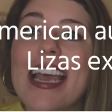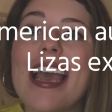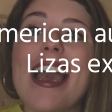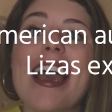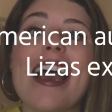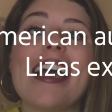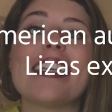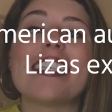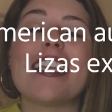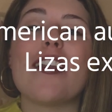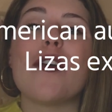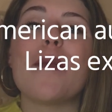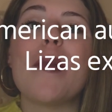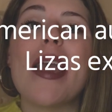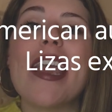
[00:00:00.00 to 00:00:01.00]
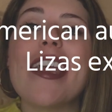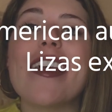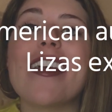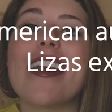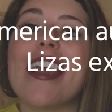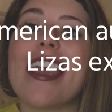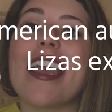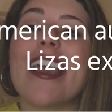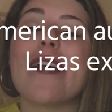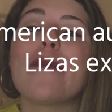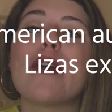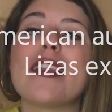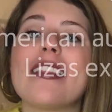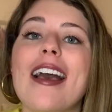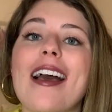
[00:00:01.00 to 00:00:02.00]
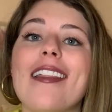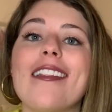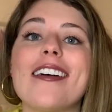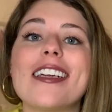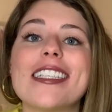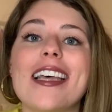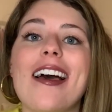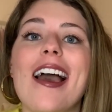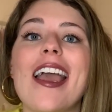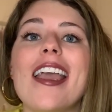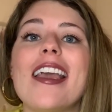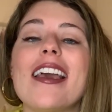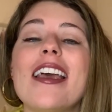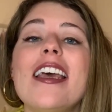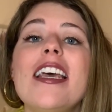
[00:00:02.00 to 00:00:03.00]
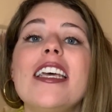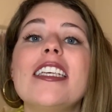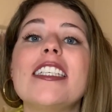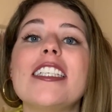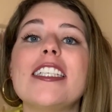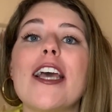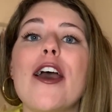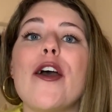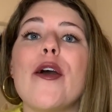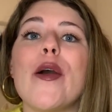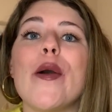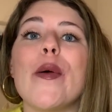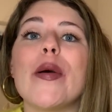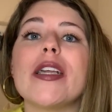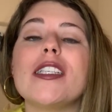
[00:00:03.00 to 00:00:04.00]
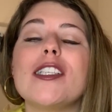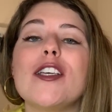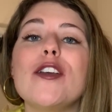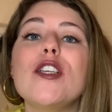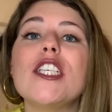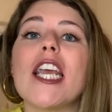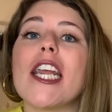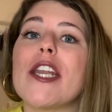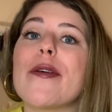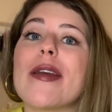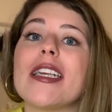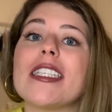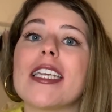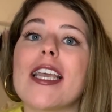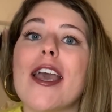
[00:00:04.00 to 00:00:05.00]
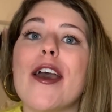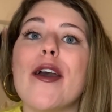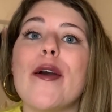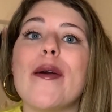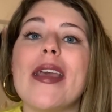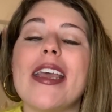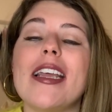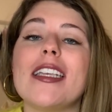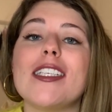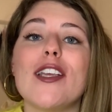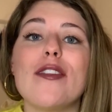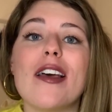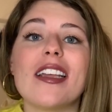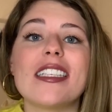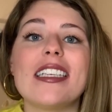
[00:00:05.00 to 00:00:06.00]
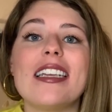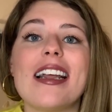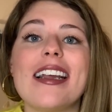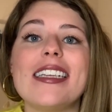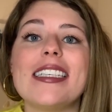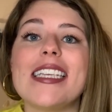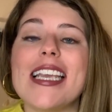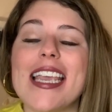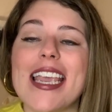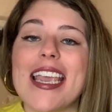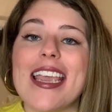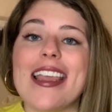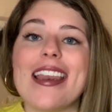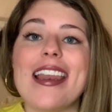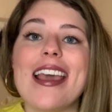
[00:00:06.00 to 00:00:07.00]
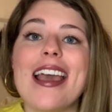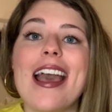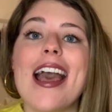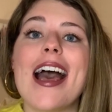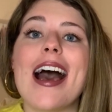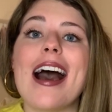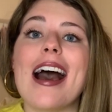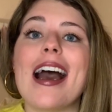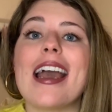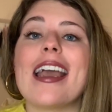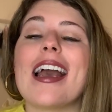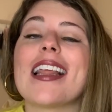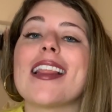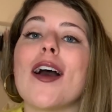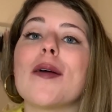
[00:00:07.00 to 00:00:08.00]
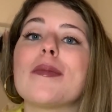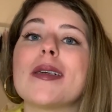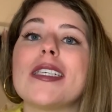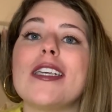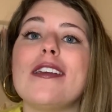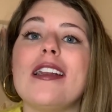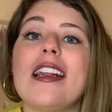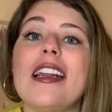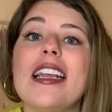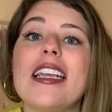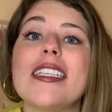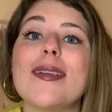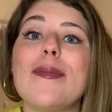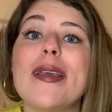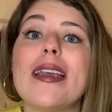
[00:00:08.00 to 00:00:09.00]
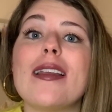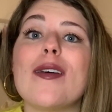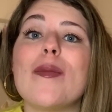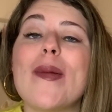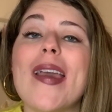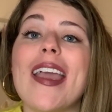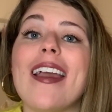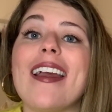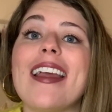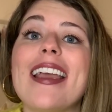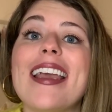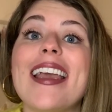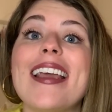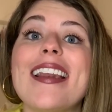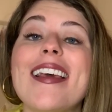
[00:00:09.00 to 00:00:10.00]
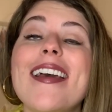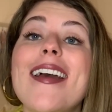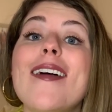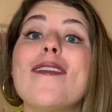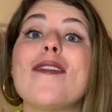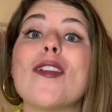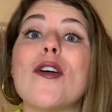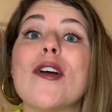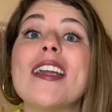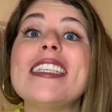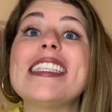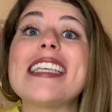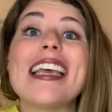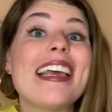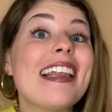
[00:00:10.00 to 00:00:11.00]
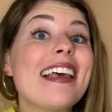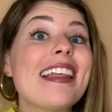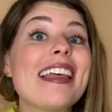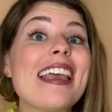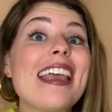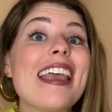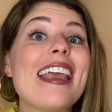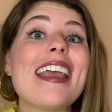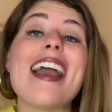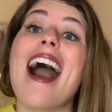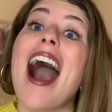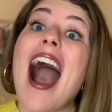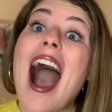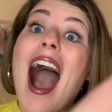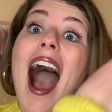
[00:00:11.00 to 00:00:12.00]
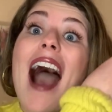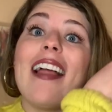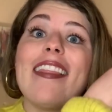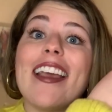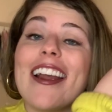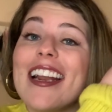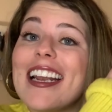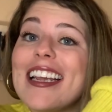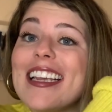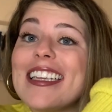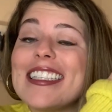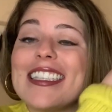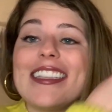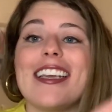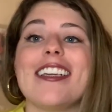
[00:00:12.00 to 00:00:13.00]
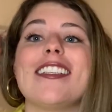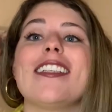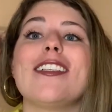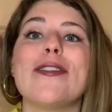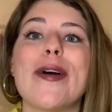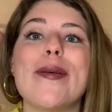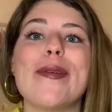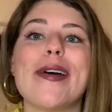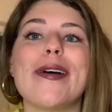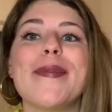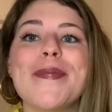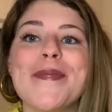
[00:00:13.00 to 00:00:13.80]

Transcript: as an au pair and what that looked like. So 2 Januaries ago in 2019, I had the opportunity to be an au pair in Florence, Italy. There it is, there's the Duomo.